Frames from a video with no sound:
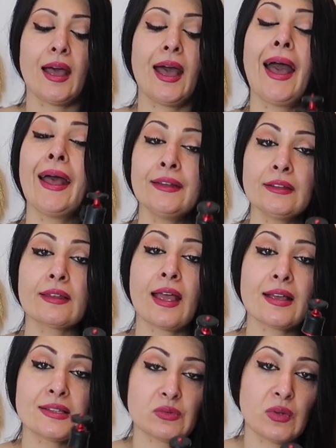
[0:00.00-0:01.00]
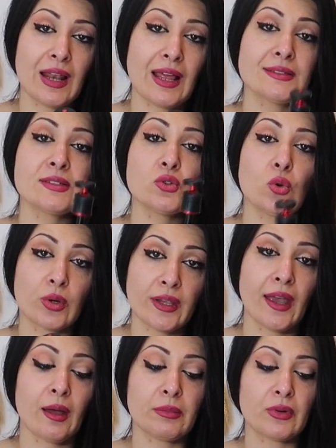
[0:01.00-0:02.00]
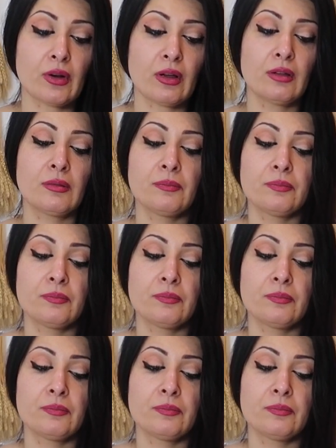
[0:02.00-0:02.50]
and as well as your camera.